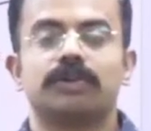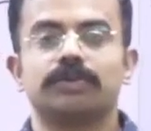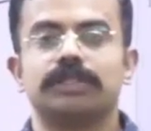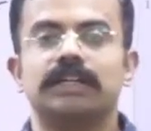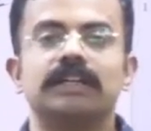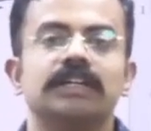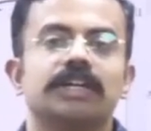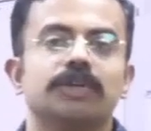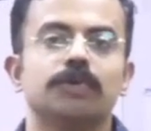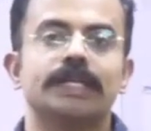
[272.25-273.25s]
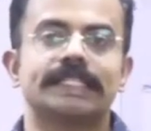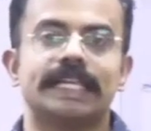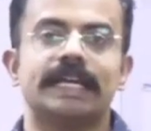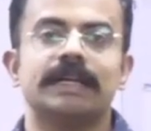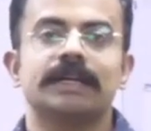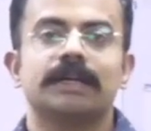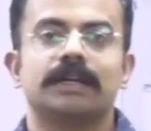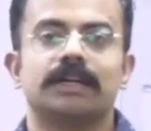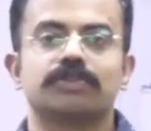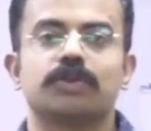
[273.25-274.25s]
to the USA
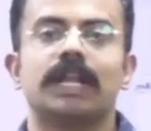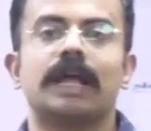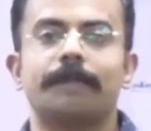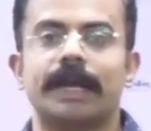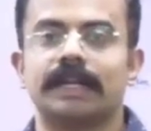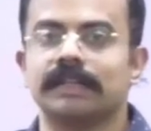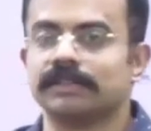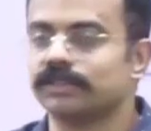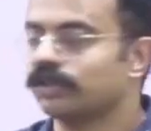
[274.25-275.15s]
solar panels.